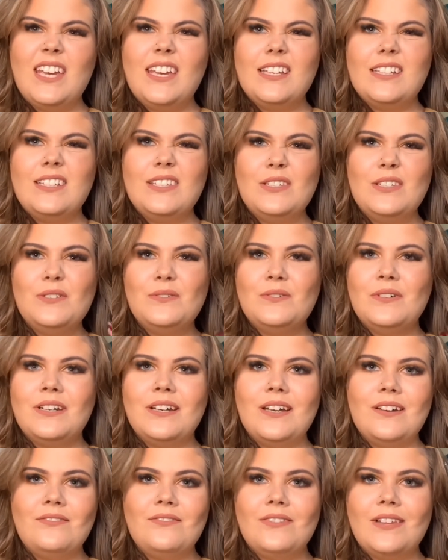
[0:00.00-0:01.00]
If I
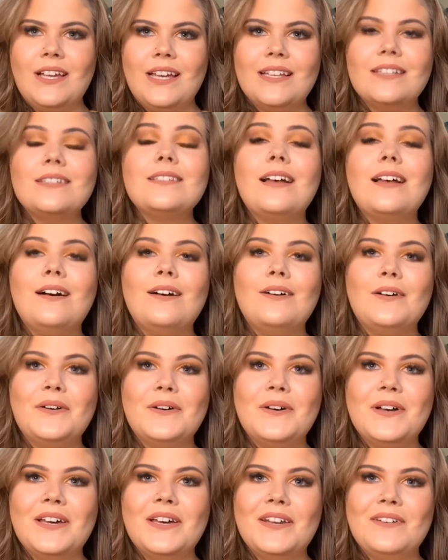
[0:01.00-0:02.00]
get to enough likes,
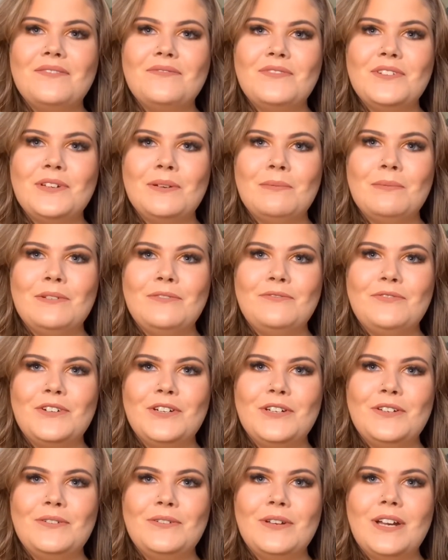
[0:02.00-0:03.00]
I'll go ahead and
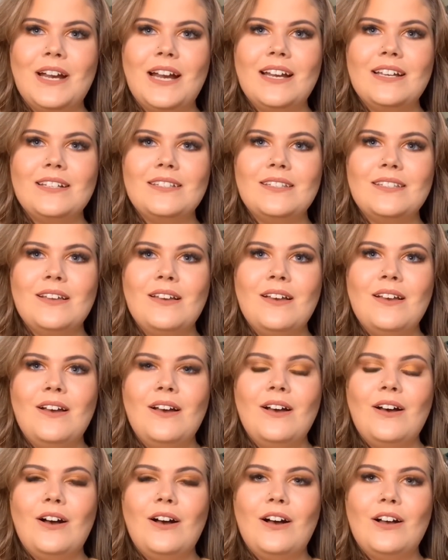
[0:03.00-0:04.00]
film it for you
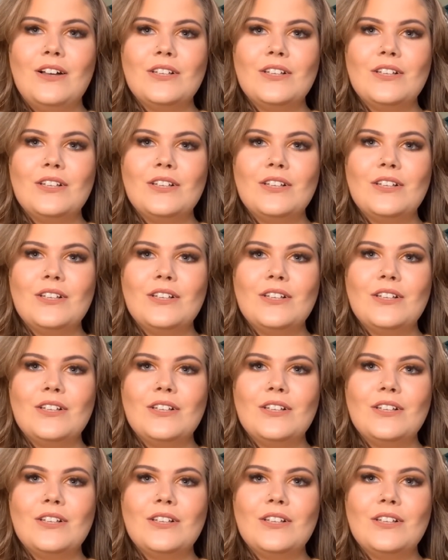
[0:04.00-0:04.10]
guys.